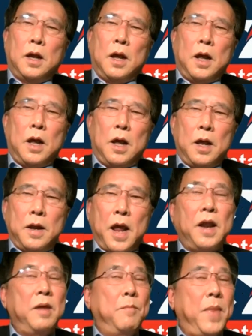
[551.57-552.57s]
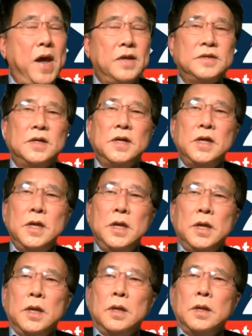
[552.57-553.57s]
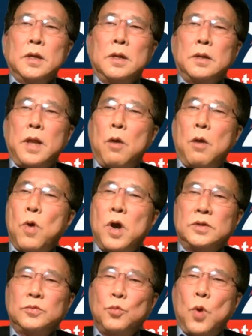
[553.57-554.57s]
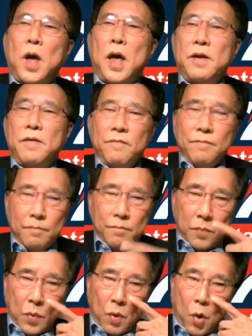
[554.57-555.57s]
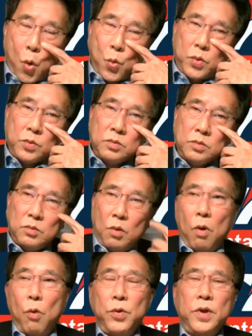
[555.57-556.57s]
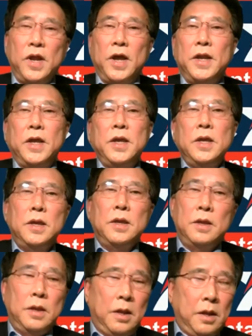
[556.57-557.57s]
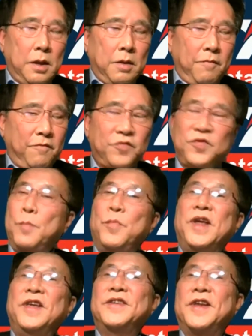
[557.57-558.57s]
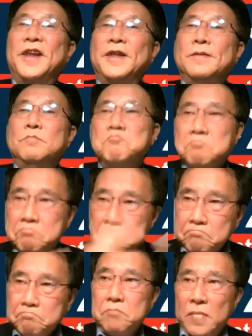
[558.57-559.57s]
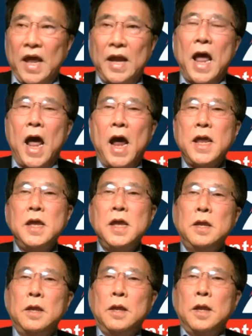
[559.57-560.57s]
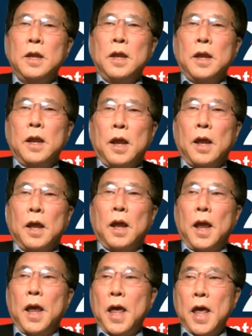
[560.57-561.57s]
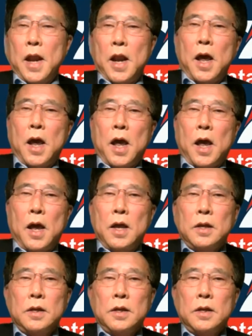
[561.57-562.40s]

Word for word: uh, that amazingly, there was one old older lady for some reason get died, and uh,